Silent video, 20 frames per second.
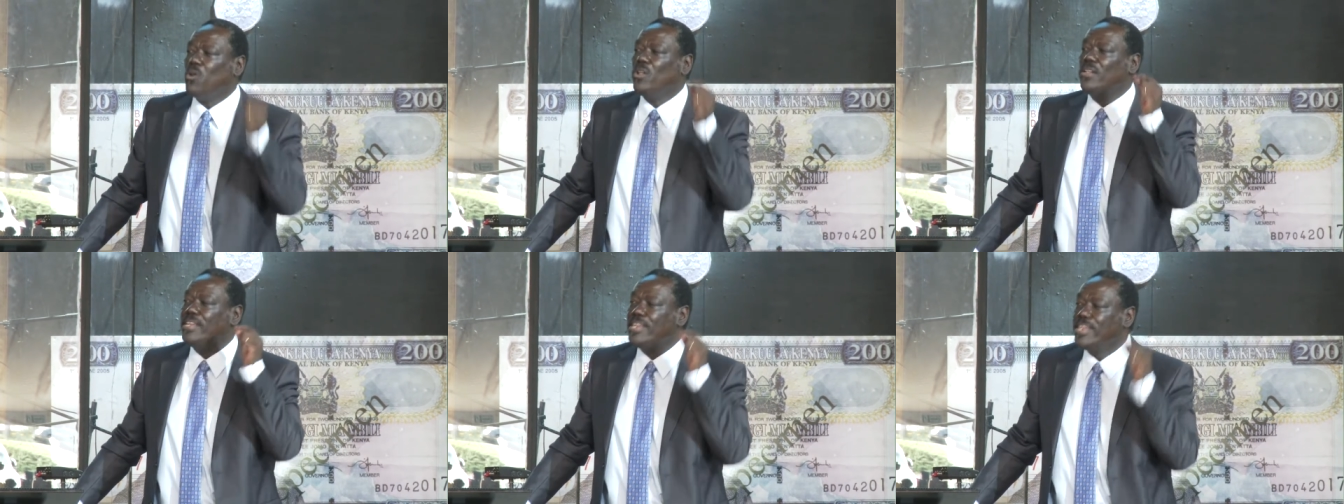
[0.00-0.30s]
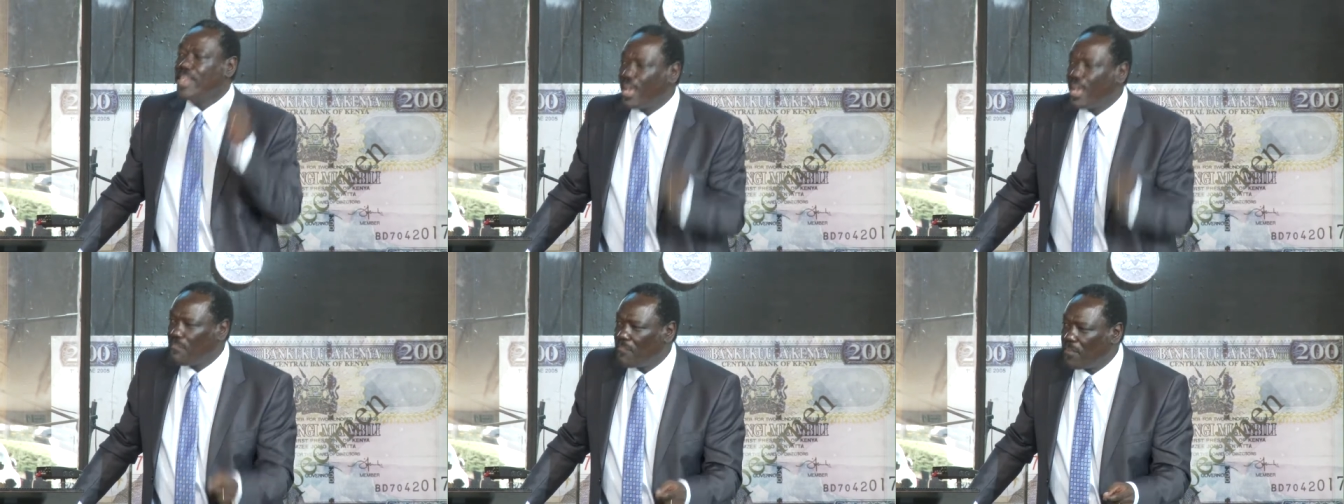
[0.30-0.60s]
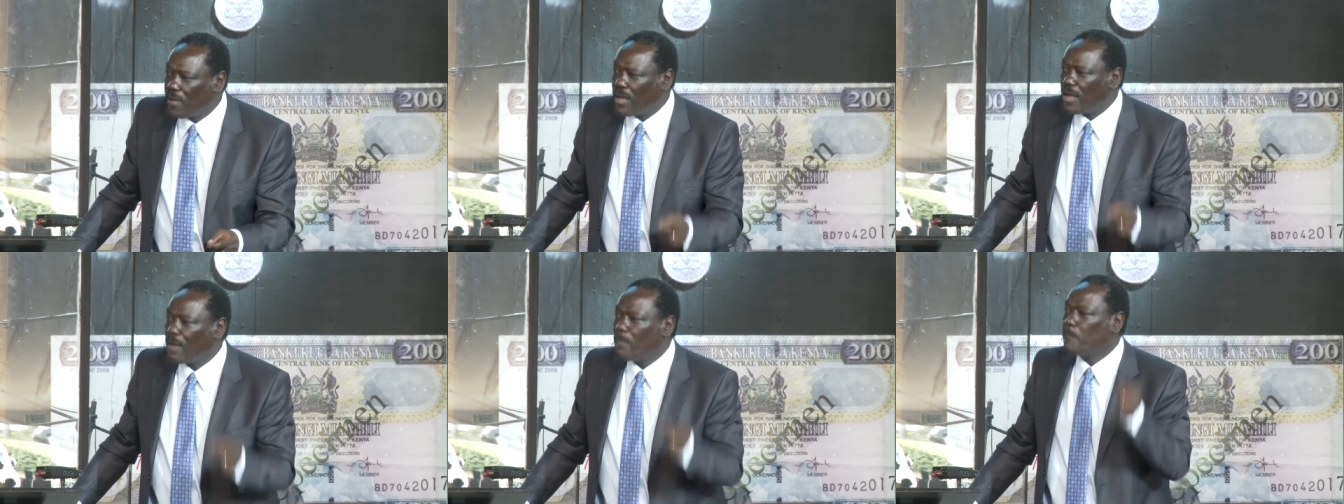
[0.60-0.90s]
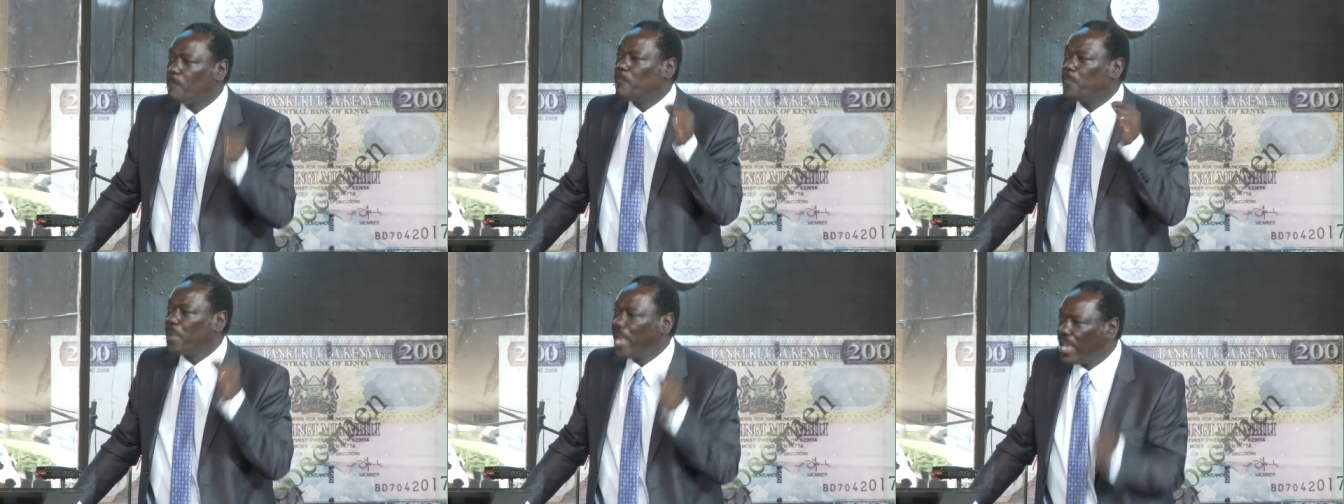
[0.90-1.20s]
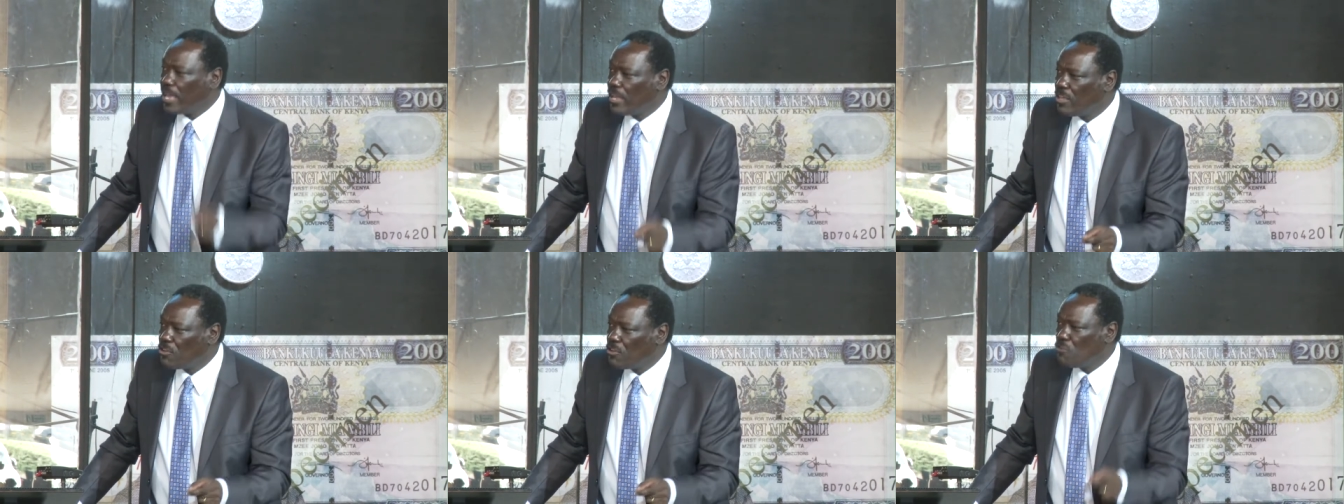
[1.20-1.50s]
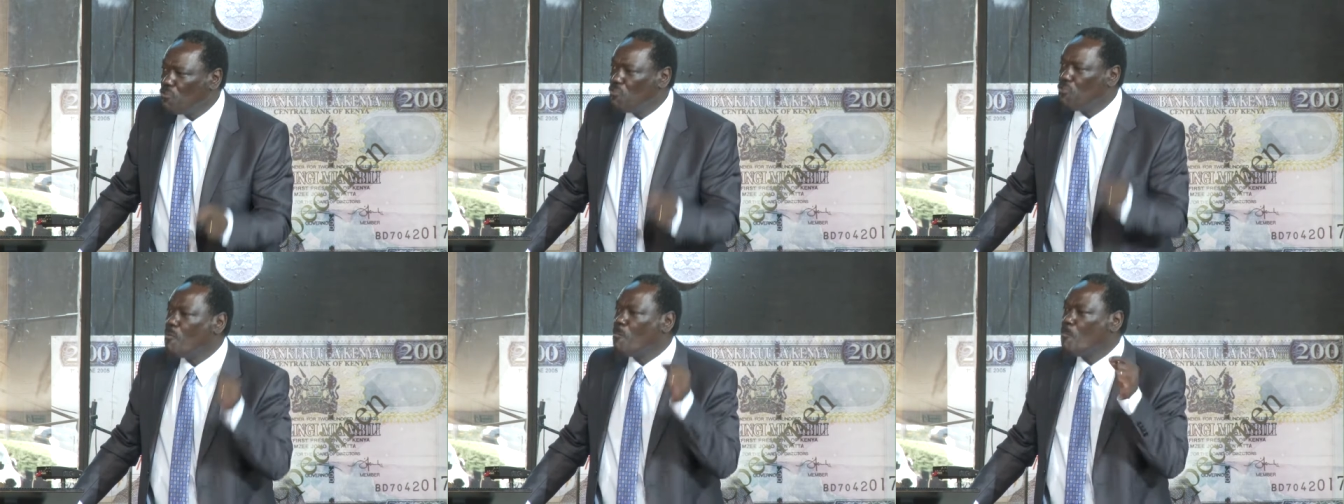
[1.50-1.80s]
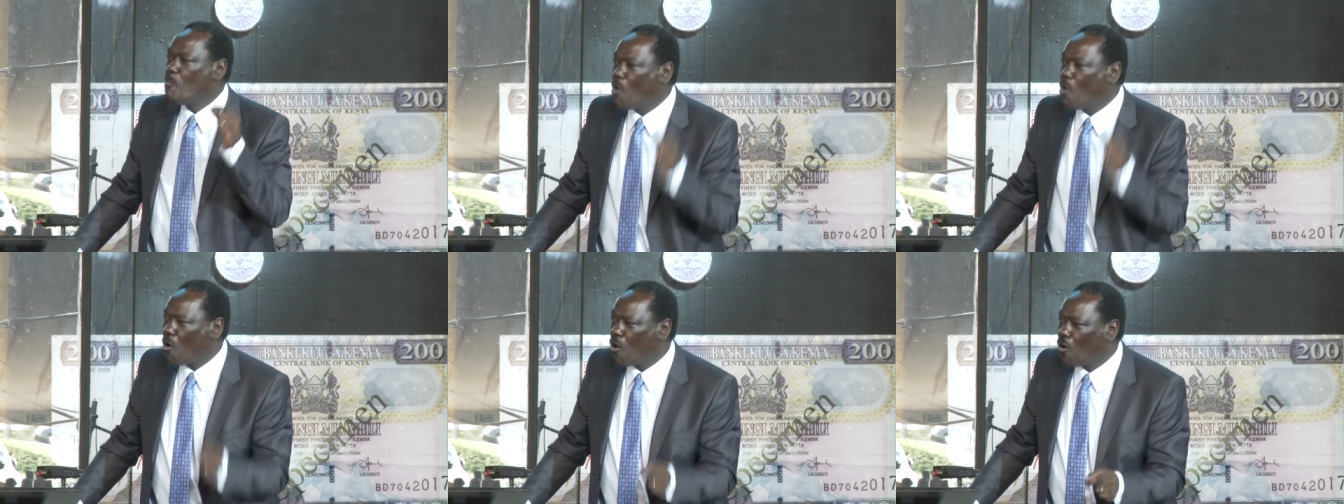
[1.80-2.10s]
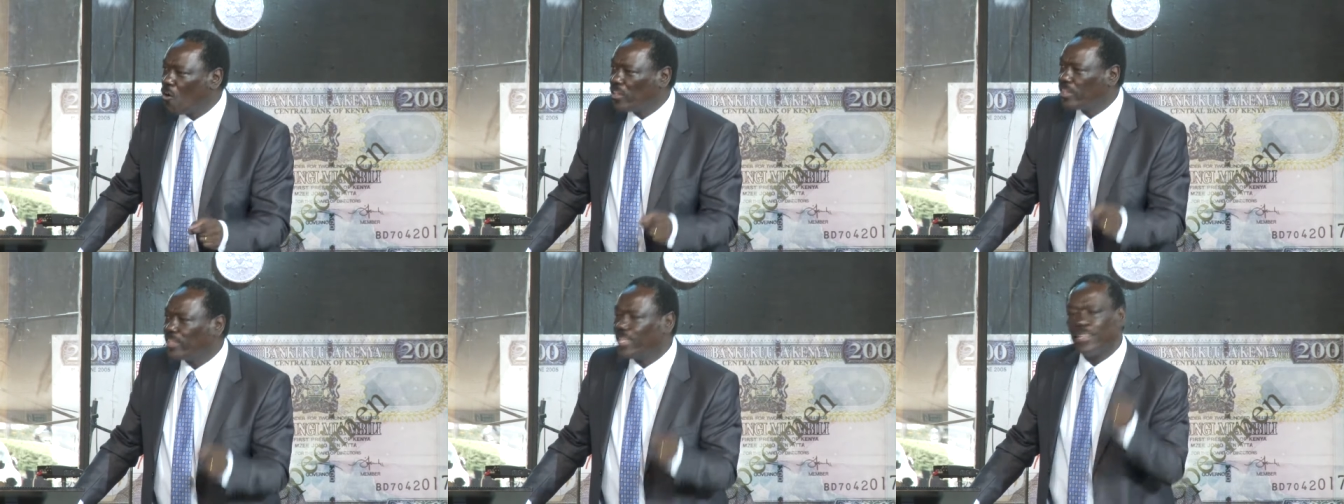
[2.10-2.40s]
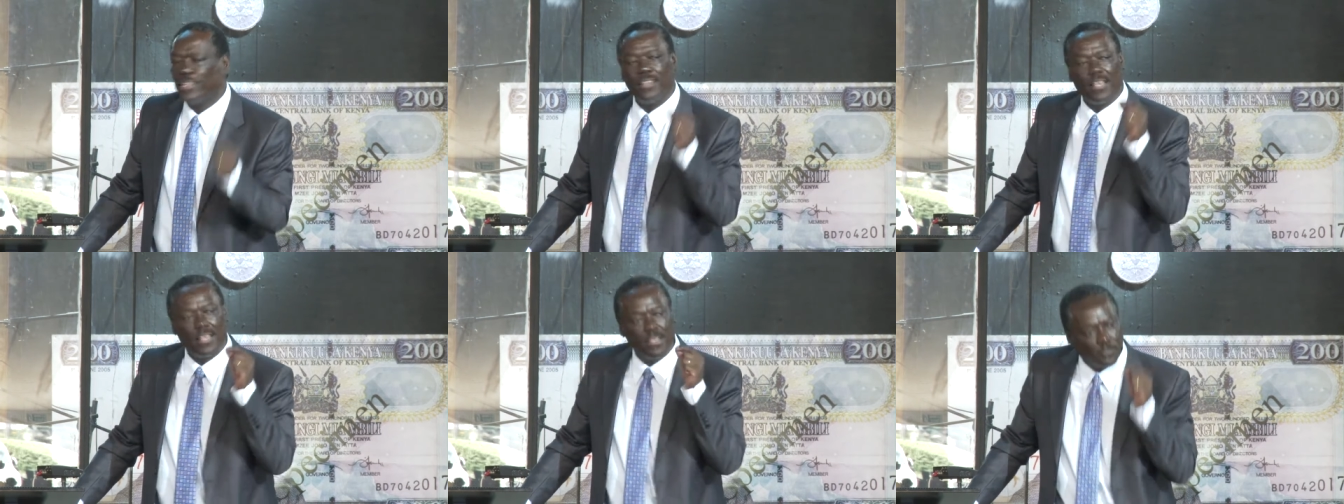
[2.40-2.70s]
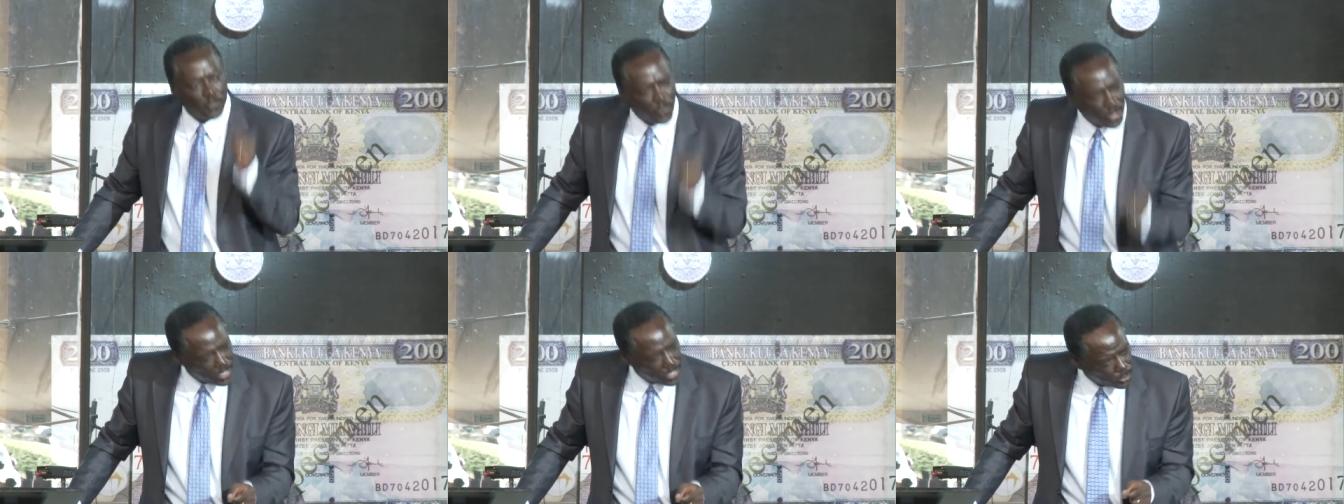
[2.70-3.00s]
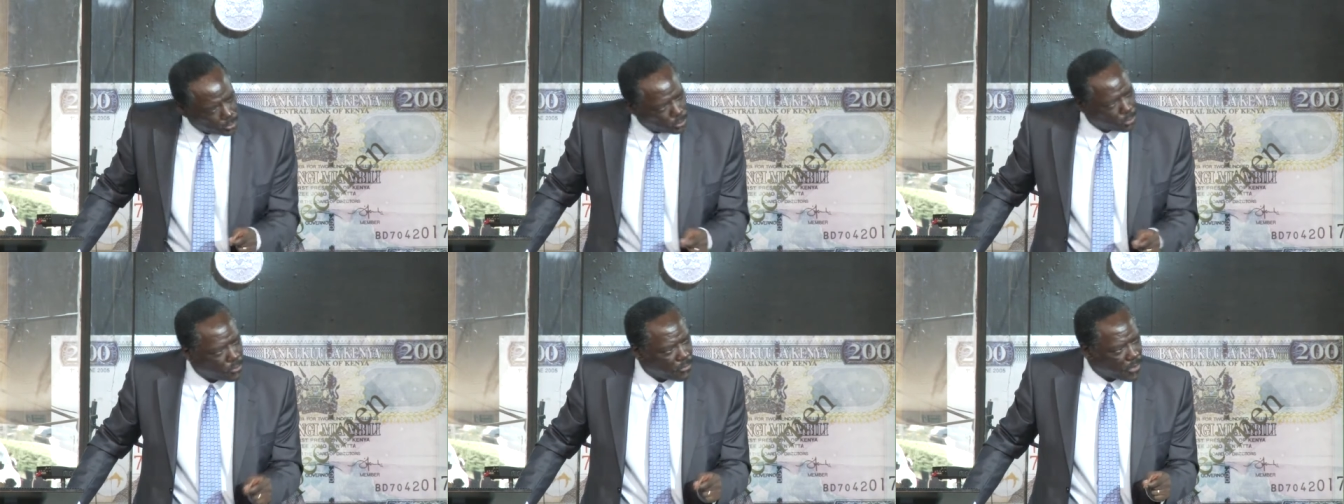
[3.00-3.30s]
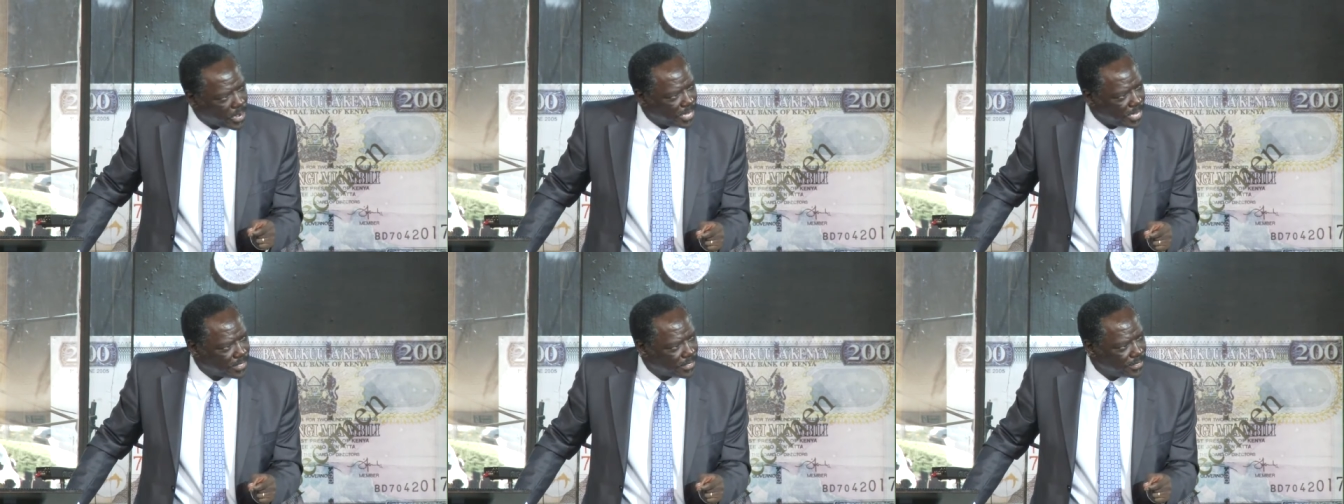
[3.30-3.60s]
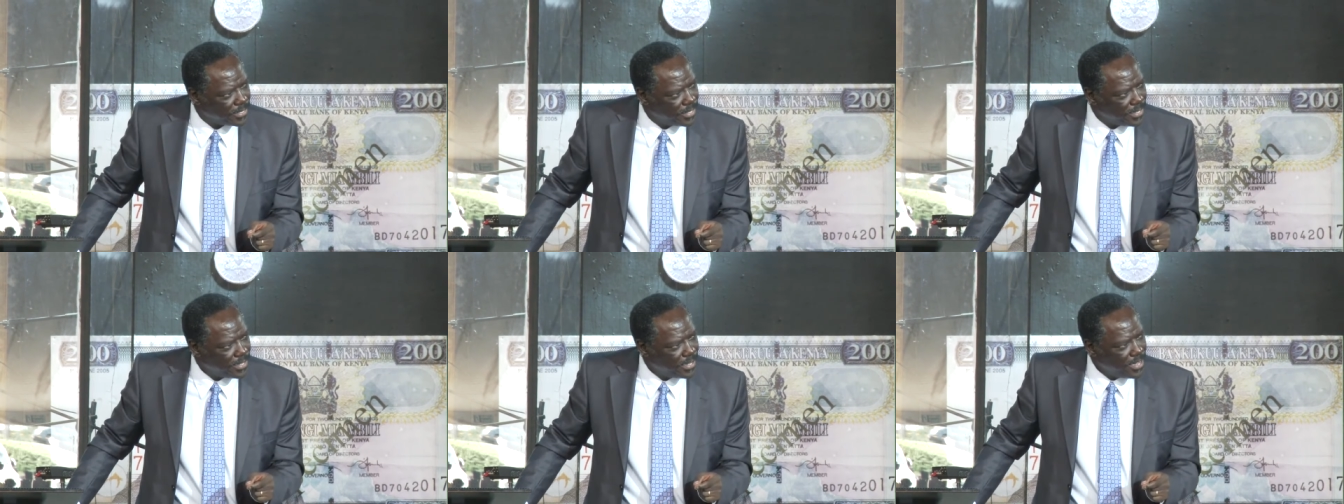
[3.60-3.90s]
will never pay you more than the inflation rate.